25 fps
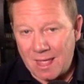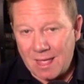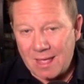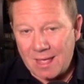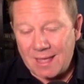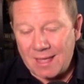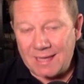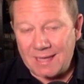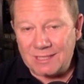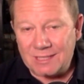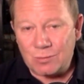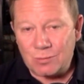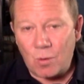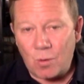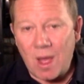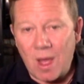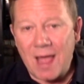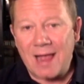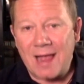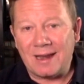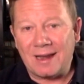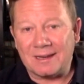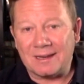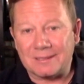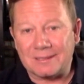He's
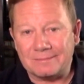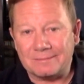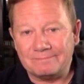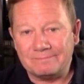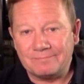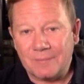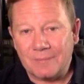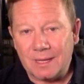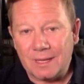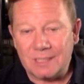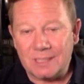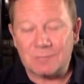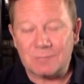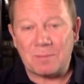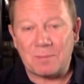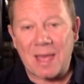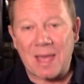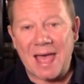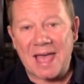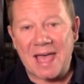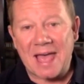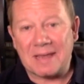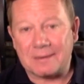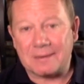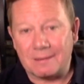wild, he's
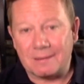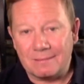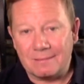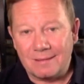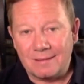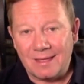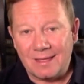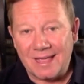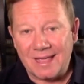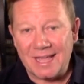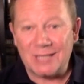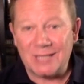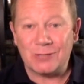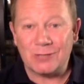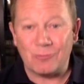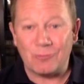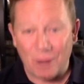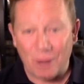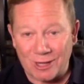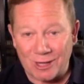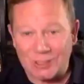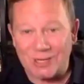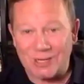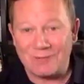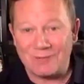bad, he's
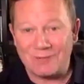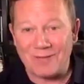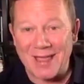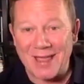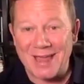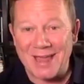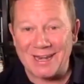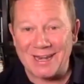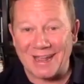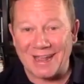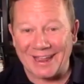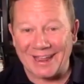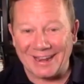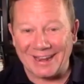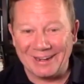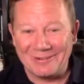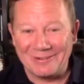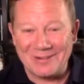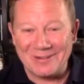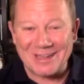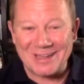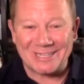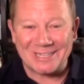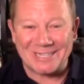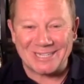Richy Vida.
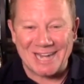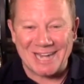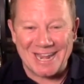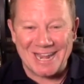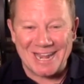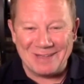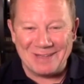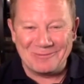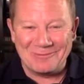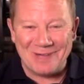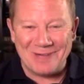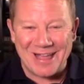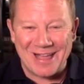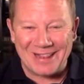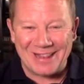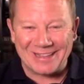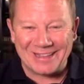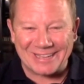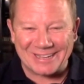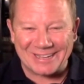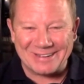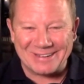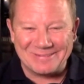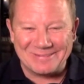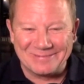Richy,
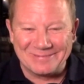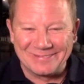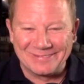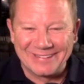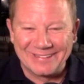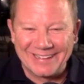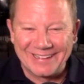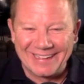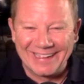welcome!